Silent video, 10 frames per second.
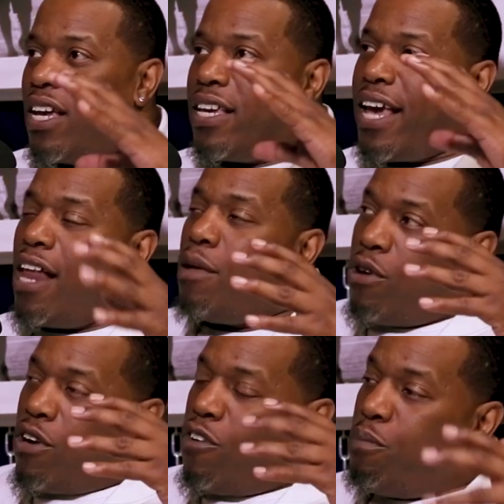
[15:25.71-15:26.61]

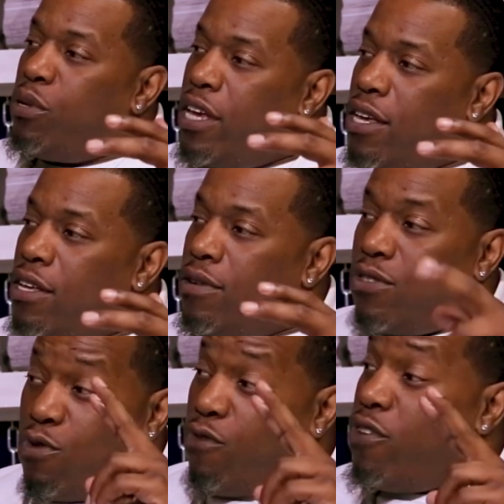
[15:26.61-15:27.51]
caliber of play, two